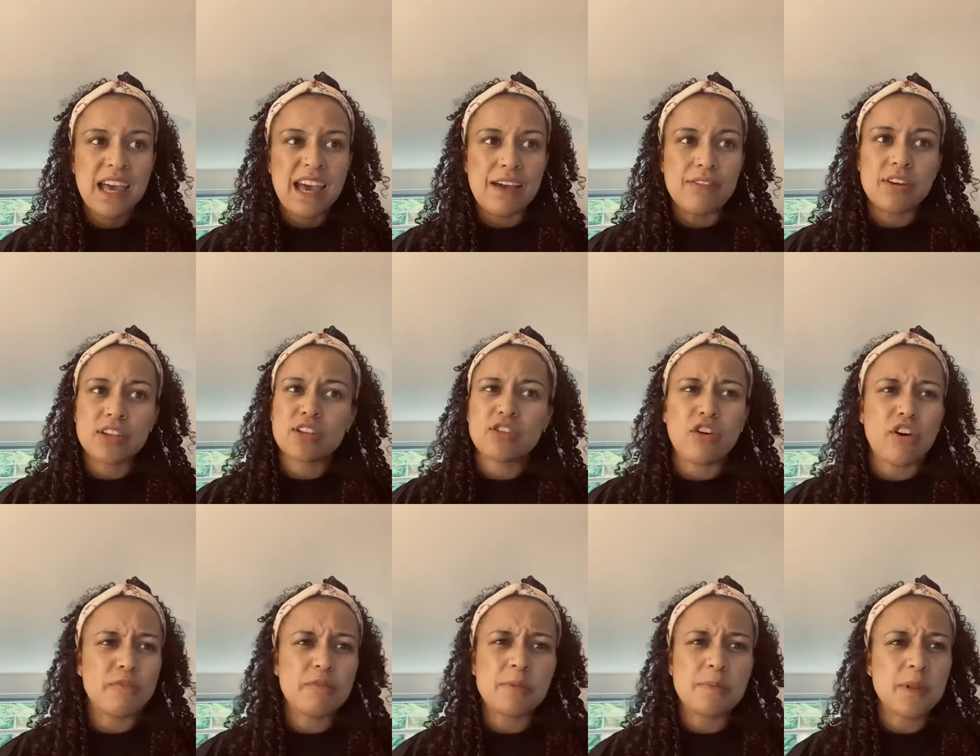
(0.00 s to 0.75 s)
I've had a
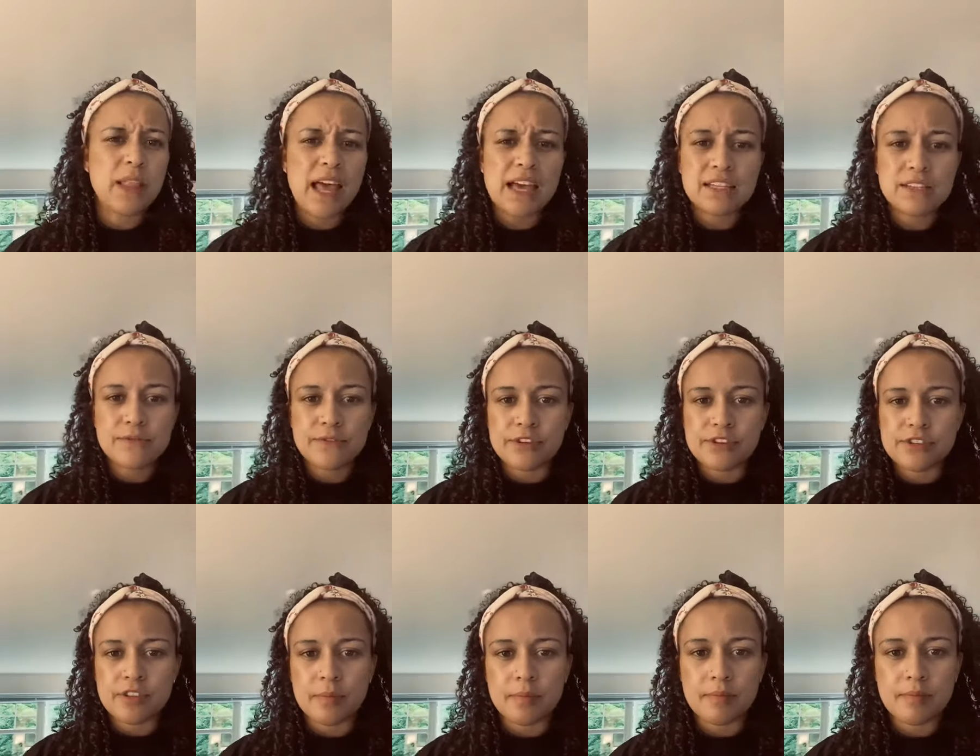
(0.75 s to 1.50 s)
lot of people ask for
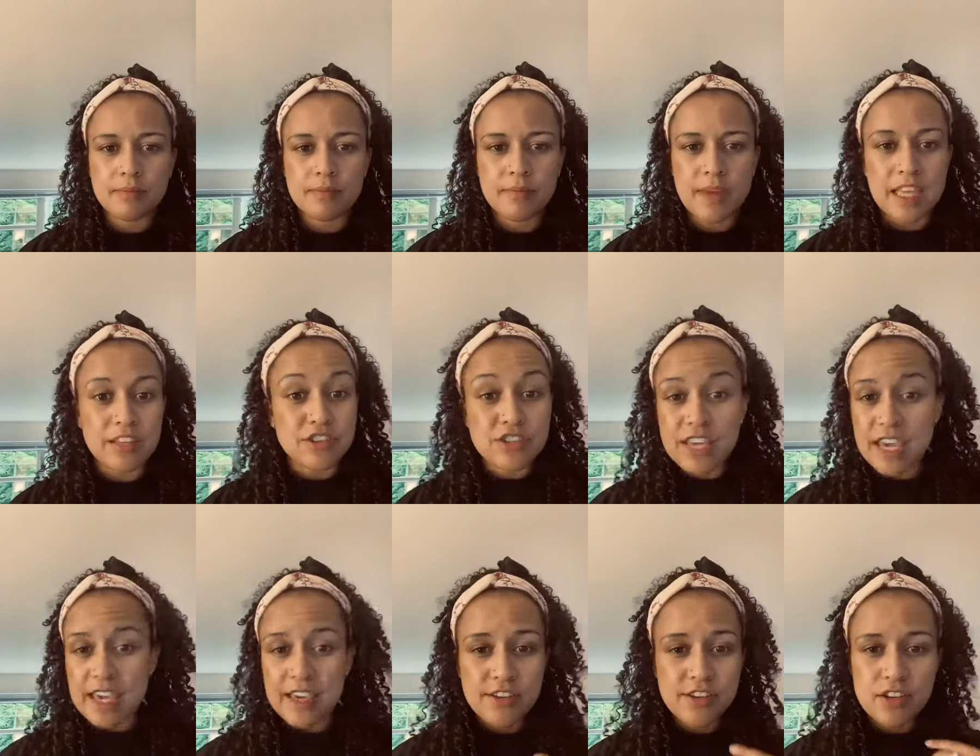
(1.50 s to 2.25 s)
some
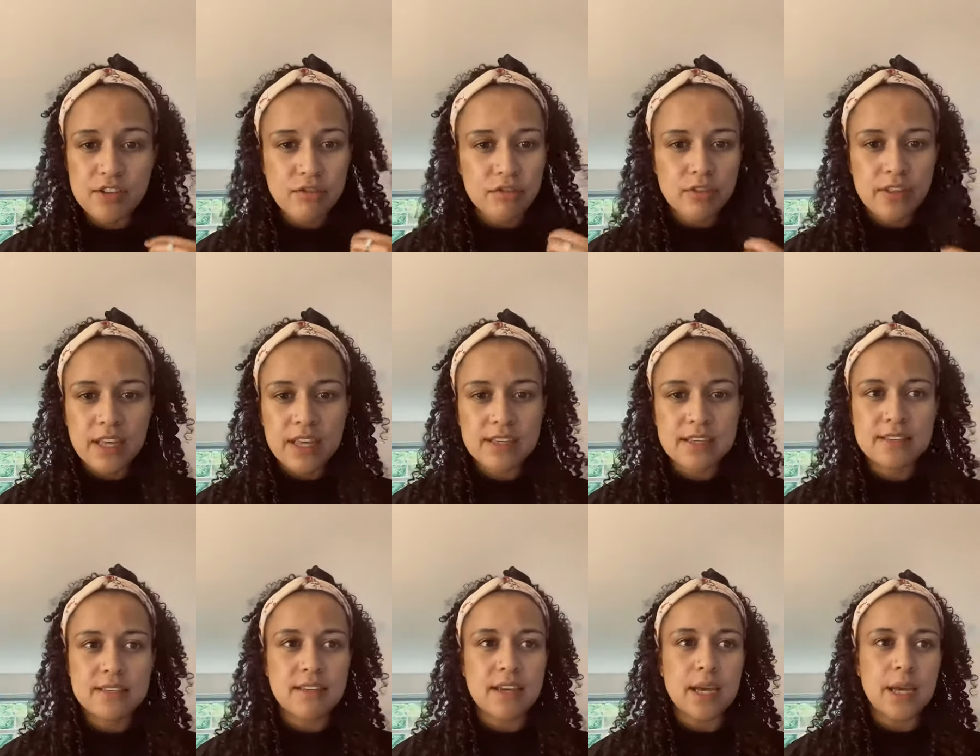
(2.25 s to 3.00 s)
education on
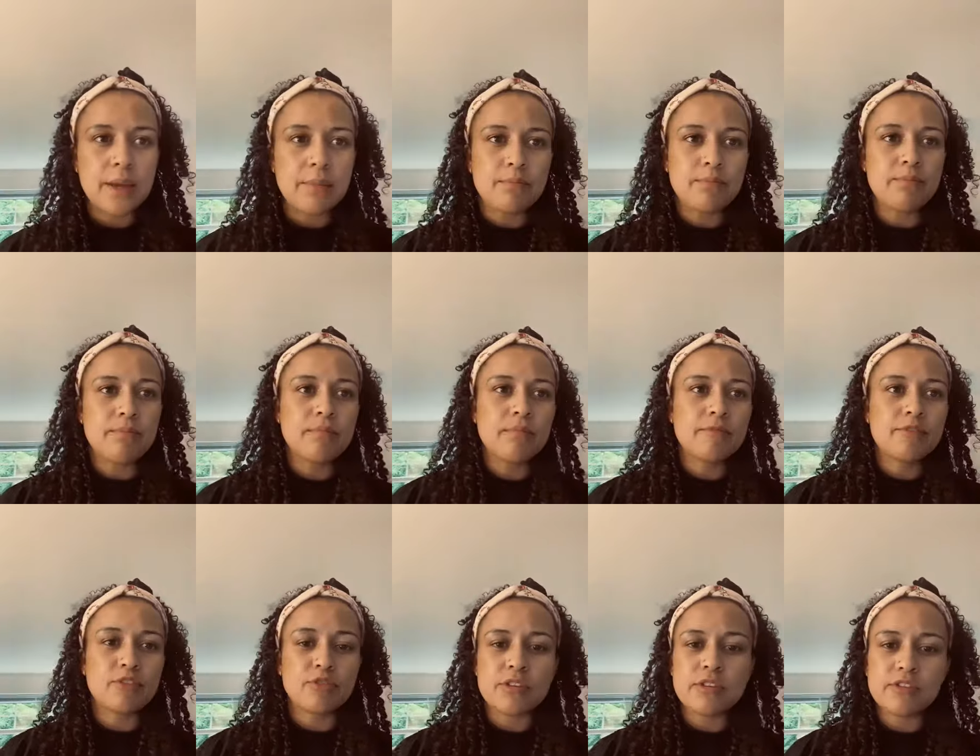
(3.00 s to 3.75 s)
this. Um,
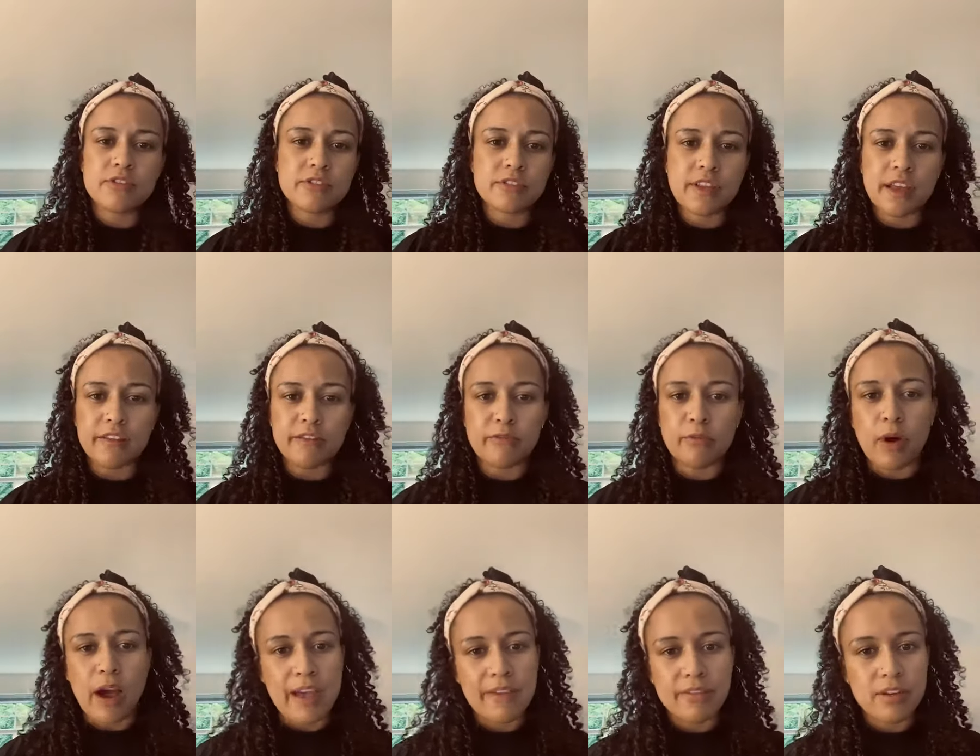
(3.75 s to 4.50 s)
so here's kind
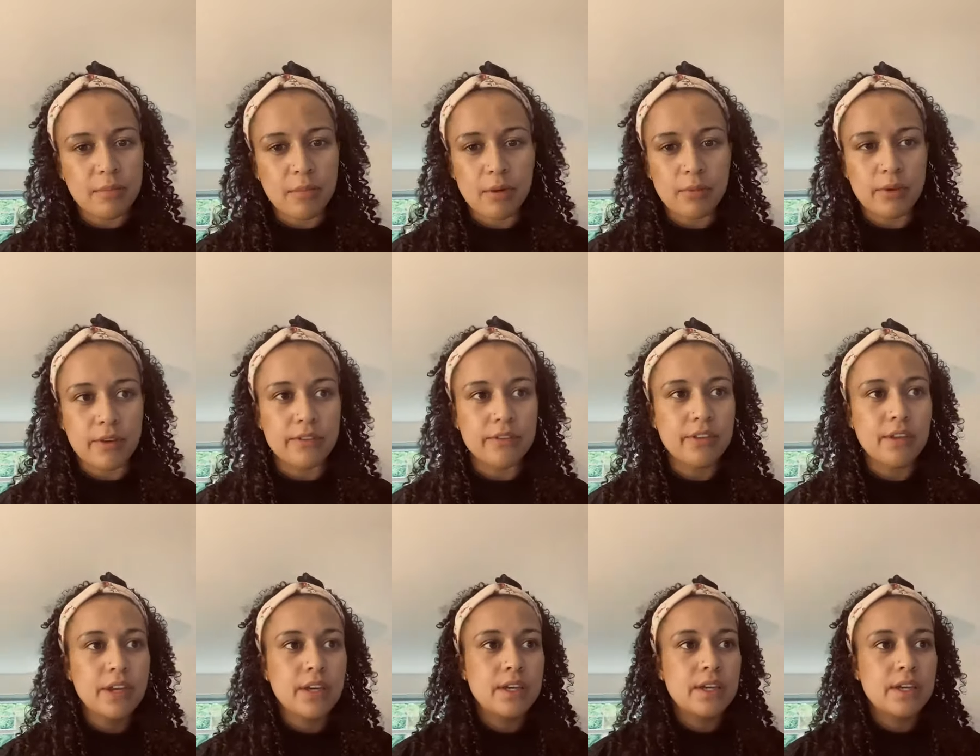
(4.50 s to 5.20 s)
of what I've come up with.